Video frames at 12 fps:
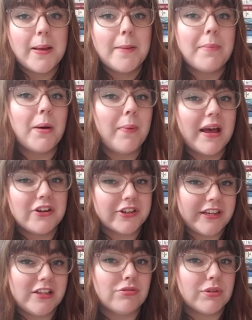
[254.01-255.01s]
But when
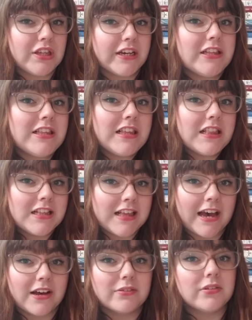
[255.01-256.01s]
Reese returns to the
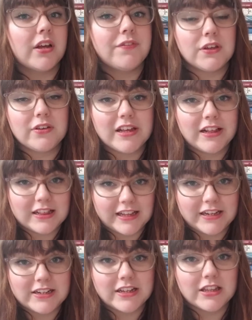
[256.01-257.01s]
town a few years later,